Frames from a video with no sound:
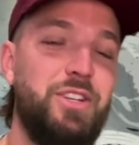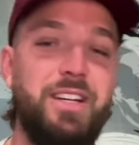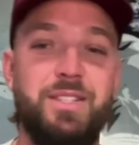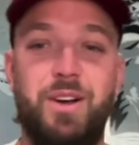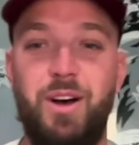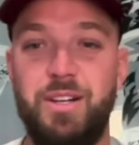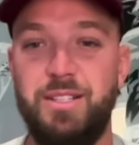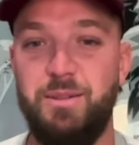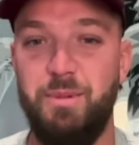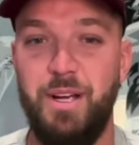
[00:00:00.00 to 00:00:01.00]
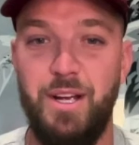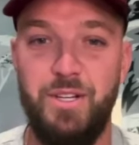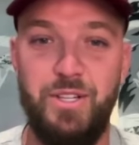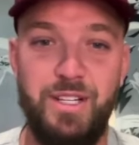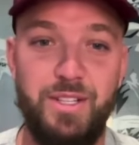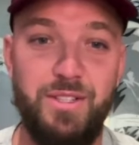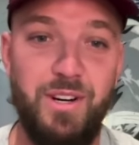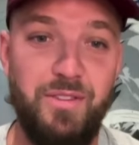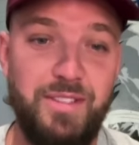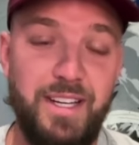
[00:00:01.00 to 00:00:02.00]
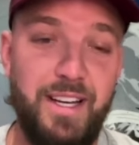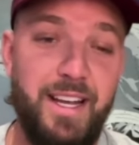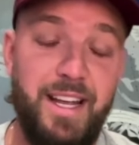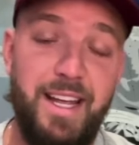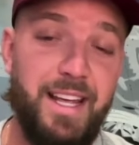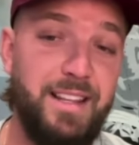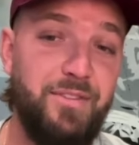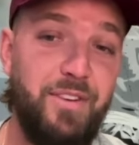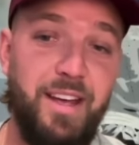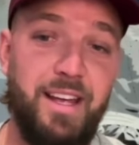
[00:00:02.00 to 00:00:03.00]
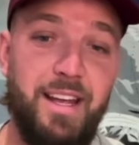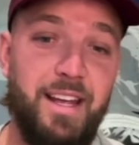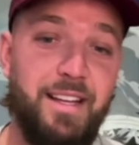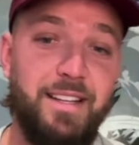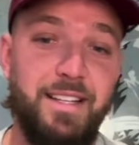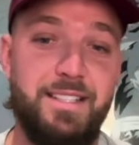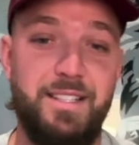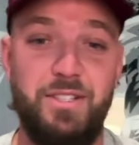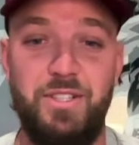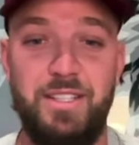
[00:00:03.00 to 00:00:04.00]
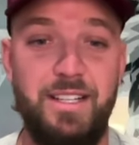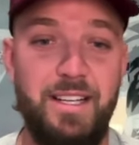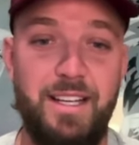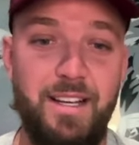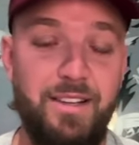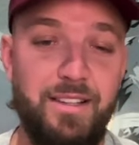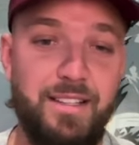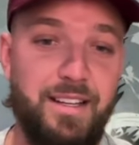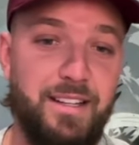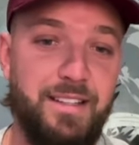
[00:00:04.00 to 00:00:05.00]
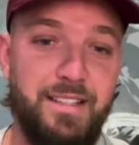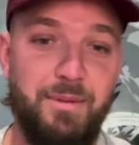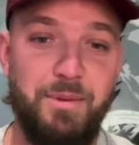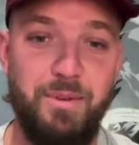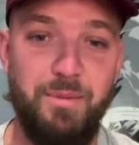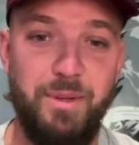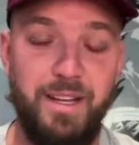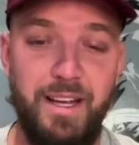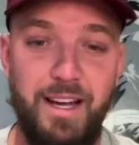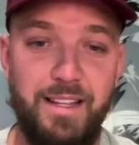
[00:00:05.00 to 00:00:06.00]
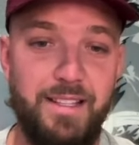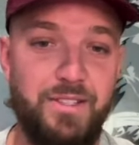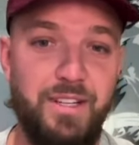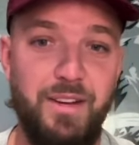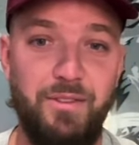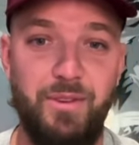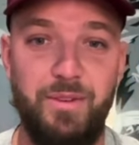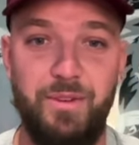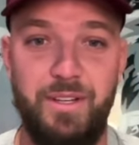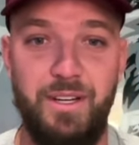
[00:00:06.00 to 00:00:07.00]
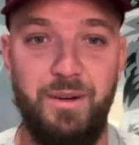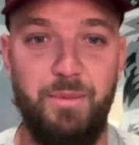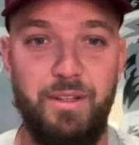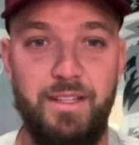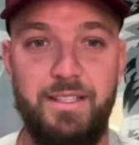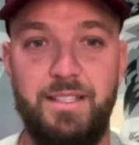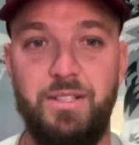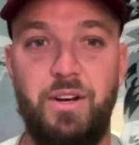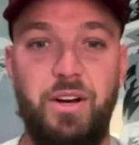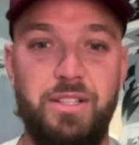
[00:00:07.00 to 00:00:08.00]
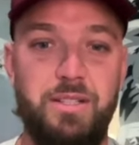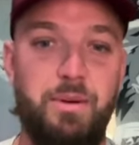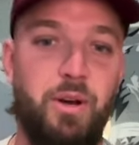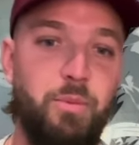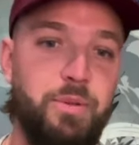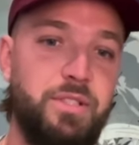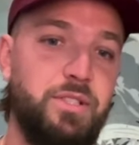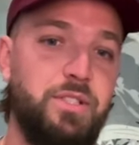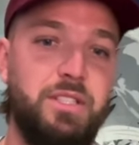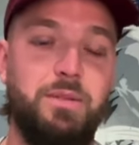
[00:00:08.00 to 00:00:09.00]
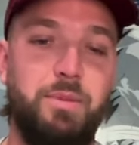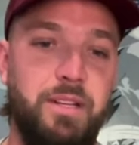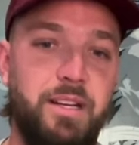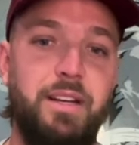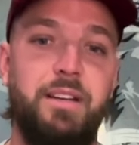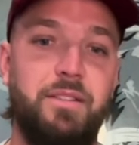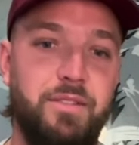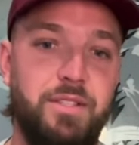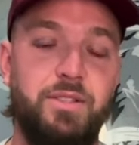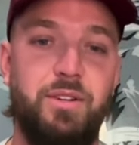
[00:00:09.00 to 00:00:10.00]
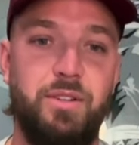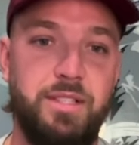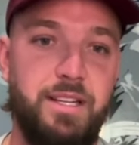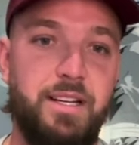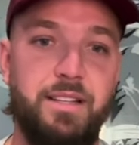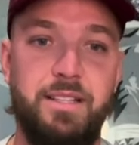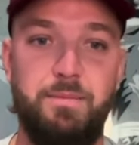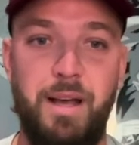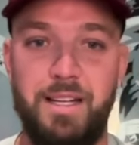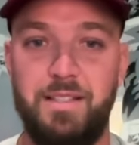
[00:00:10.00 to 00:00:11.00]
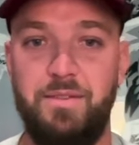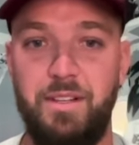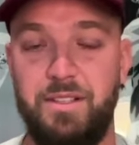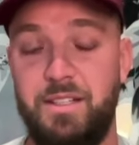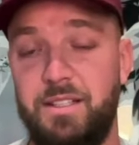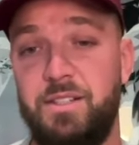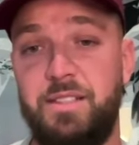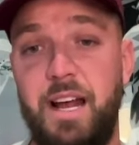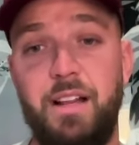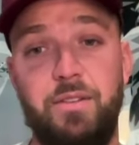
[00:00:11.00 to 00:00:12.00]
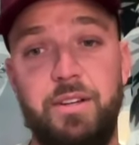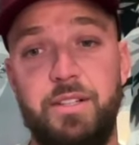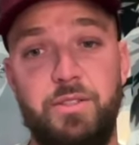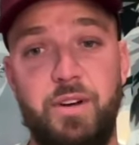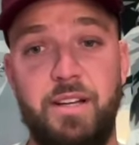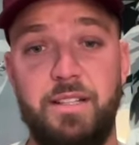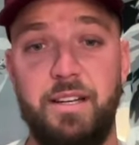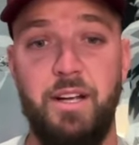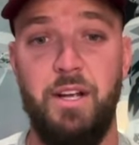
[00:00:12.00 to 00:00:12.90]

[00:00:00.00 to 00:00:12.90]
She is awesome. She deserves it. And the and listen, she's going to kill in the in the WNBA. I think she's going to have a great rookie year. But this is awesome. I hope this is just the beginning of these girls getting these massive deals because their salary is crazy.